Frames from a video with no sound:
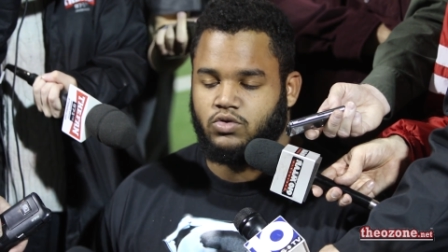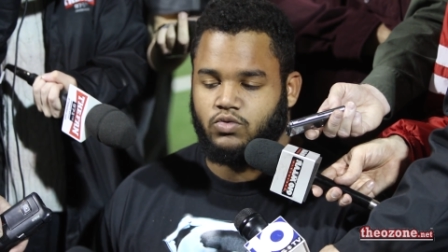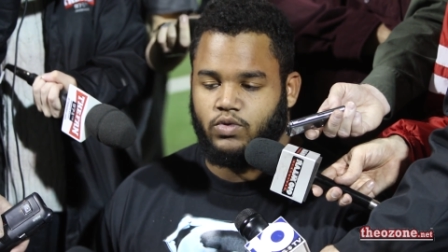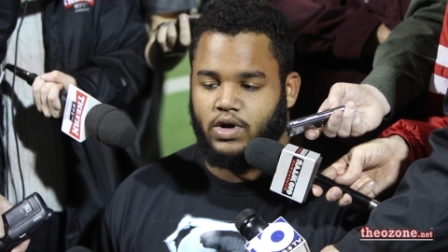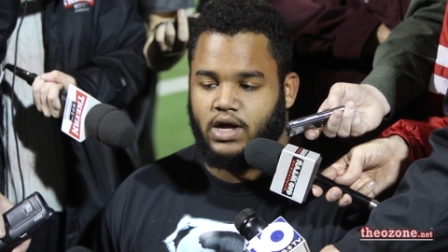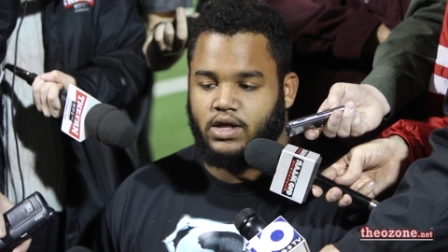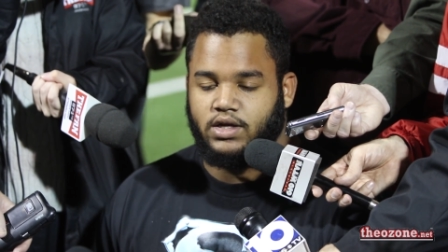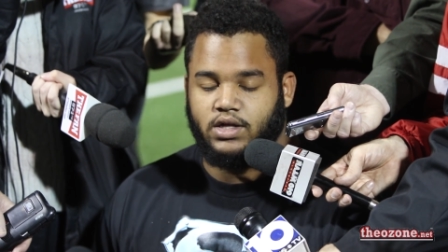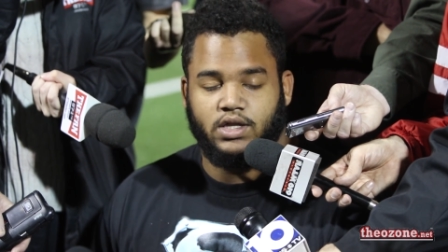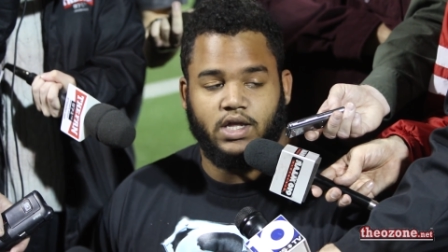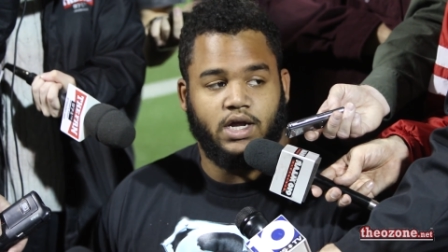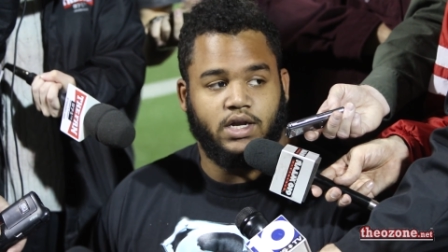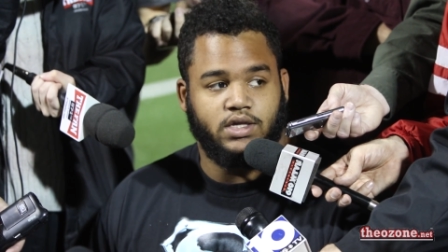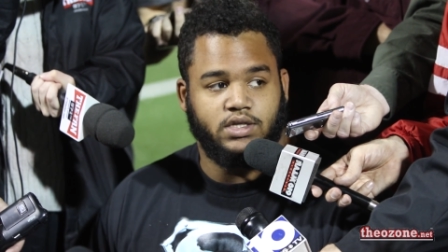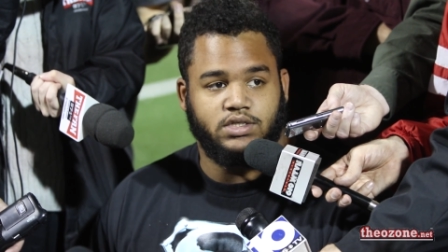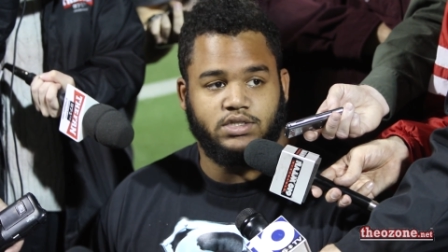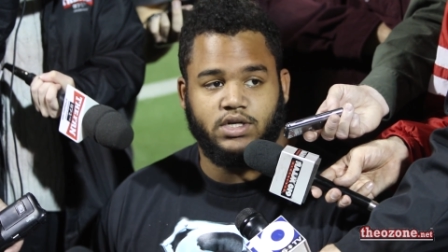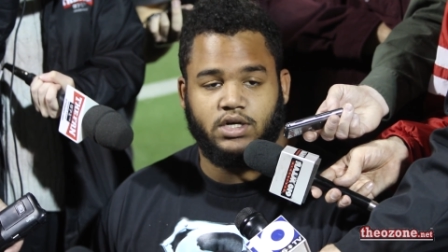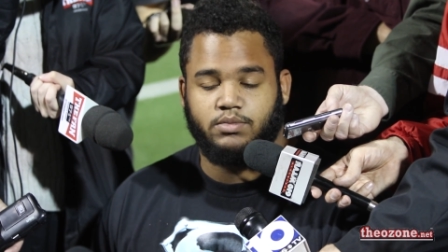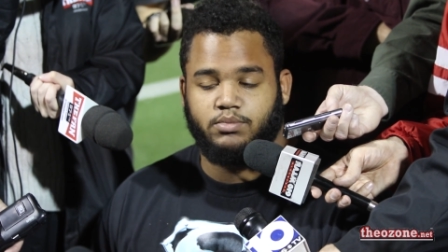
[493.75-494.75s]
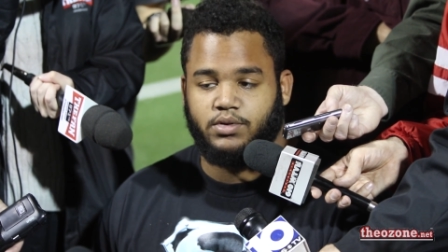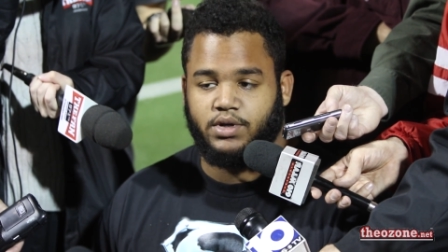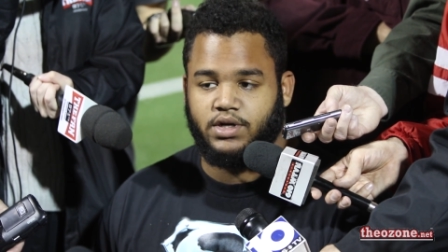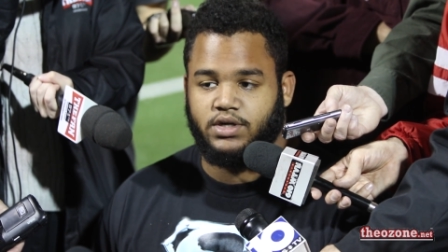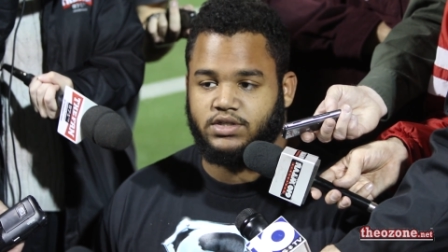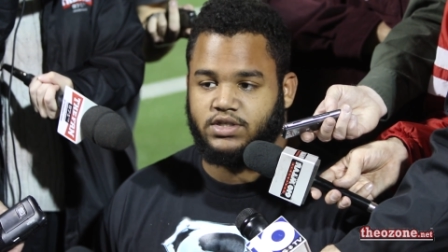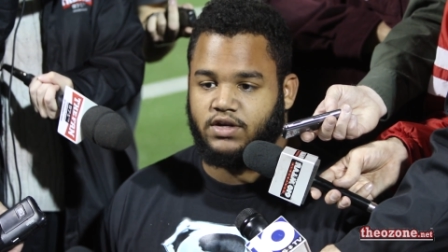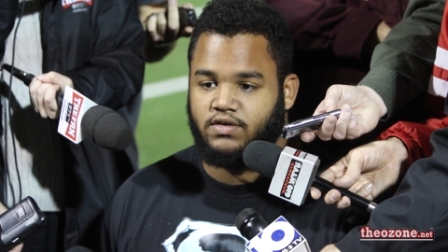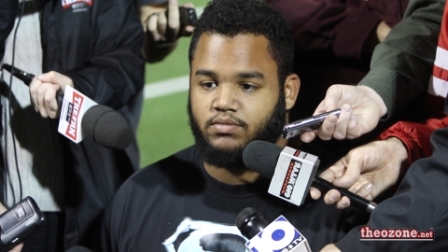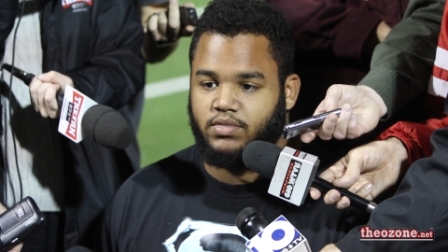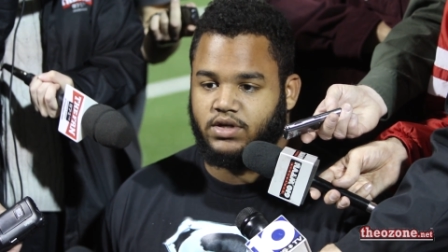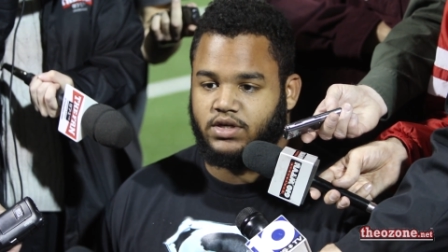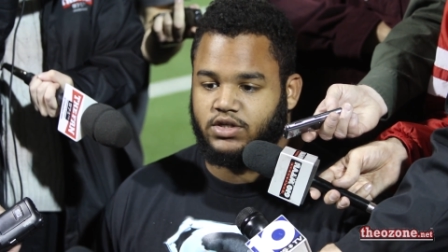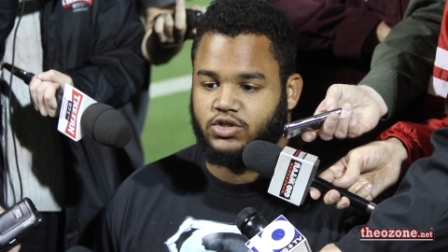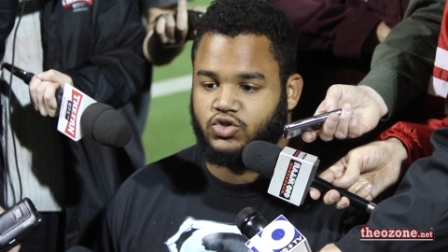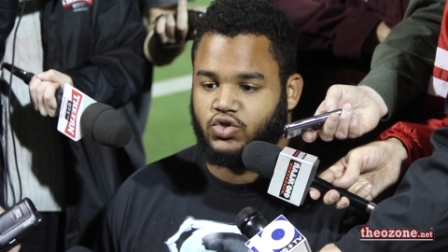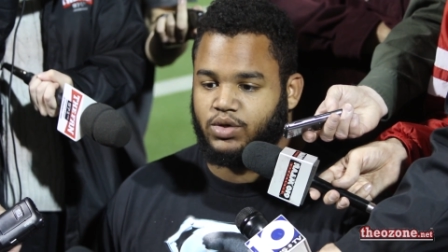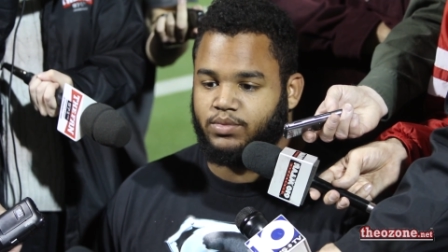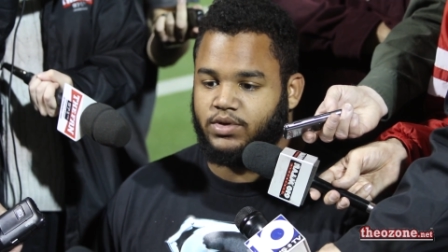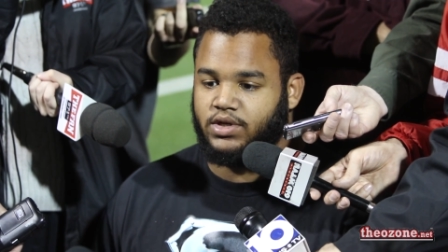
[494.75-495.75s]
rally a lot of these young players that have been
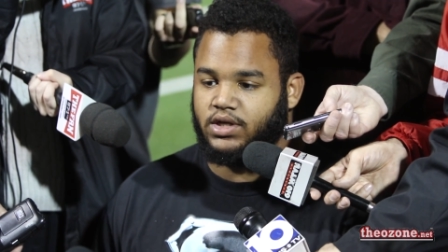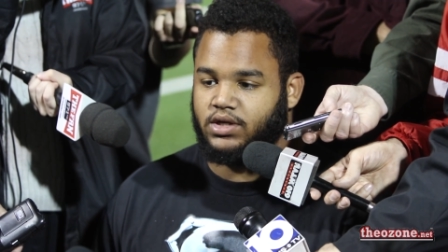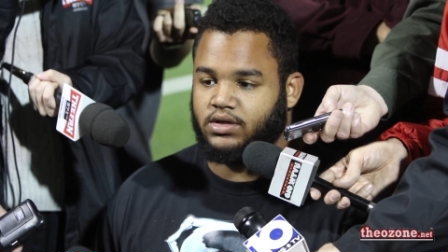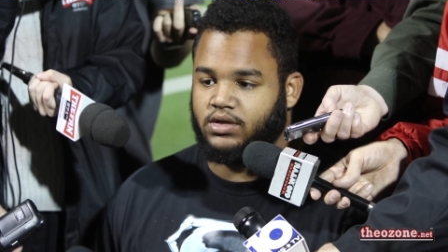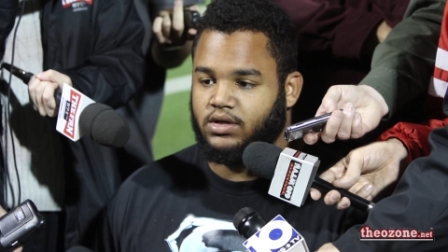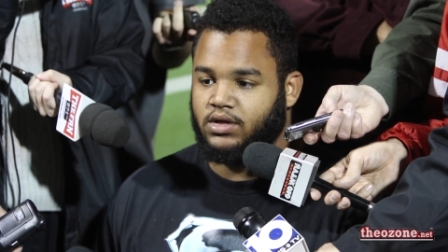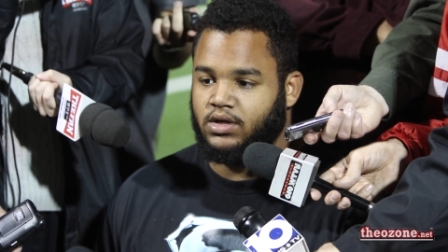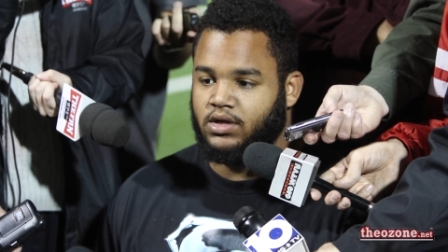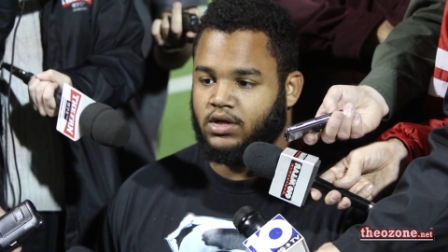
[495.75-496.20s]
contributing,